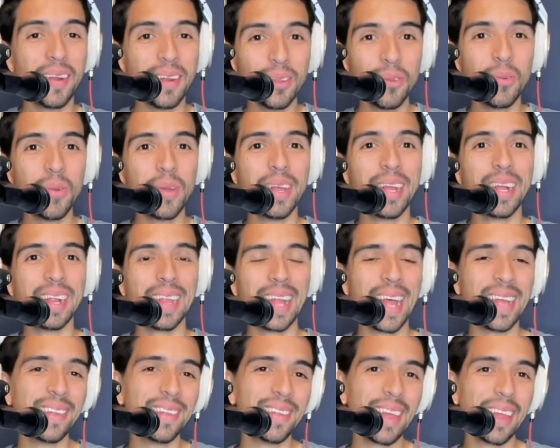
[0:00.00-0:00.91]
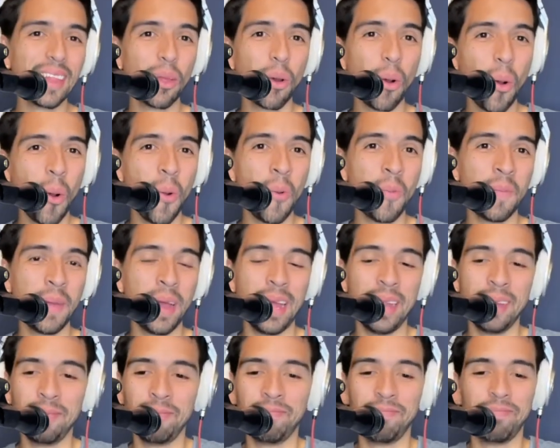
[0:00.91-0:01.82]
doing classes at home,
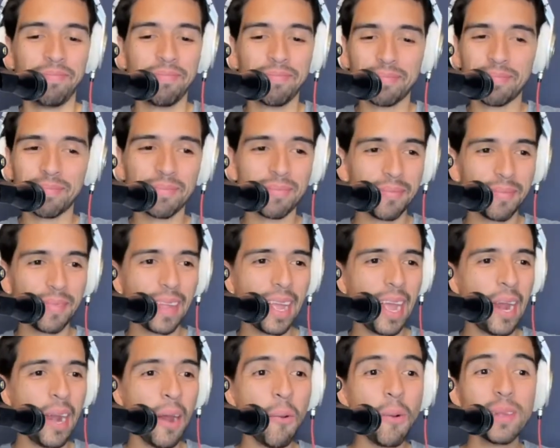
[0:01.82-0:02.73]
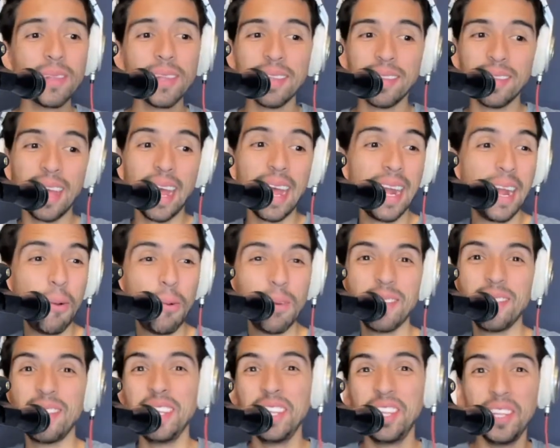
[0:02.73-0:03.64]
and I was excited. I
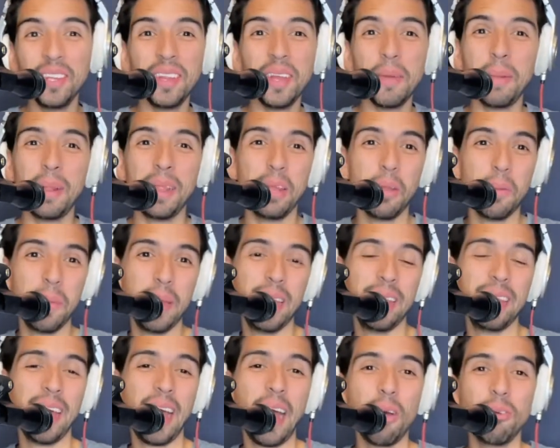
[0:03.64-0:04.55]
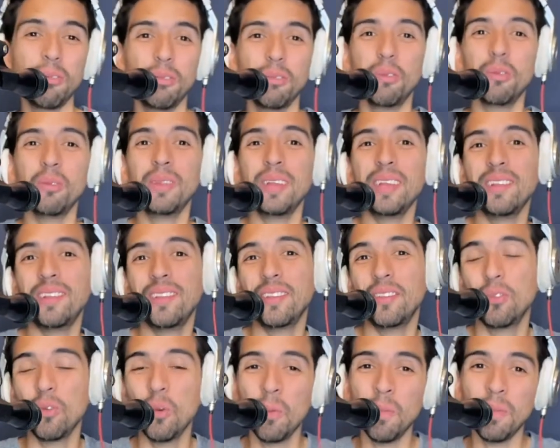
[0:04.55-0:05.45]
was teaching them a little bit how to do these
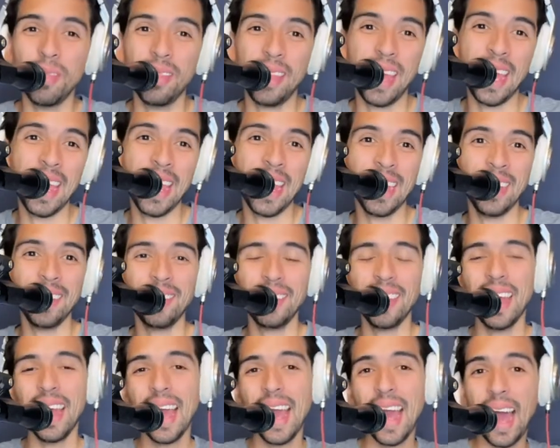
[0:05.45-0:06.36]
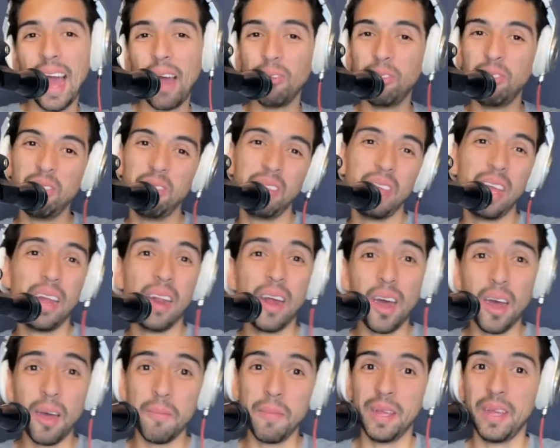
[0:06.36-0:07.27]
Zoom things, how to set
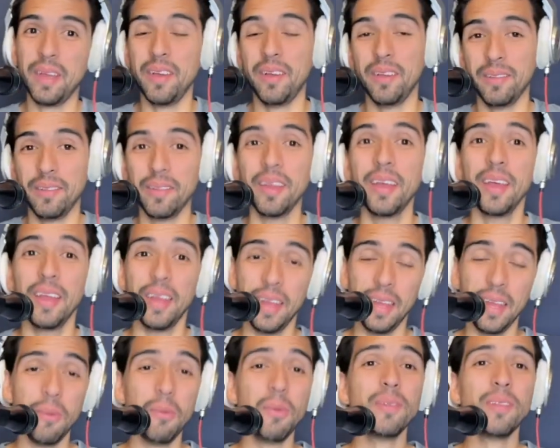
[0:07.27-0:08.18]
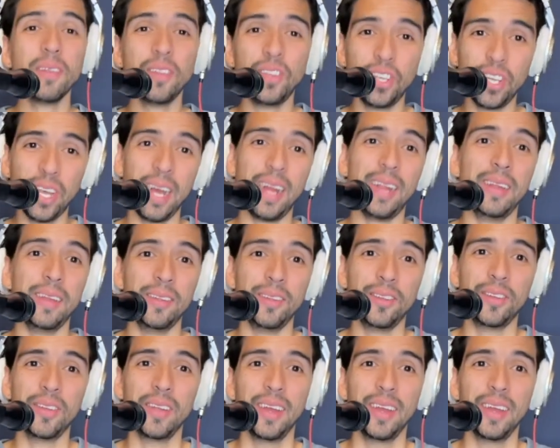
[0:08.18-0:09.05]
up, because it was a challenge.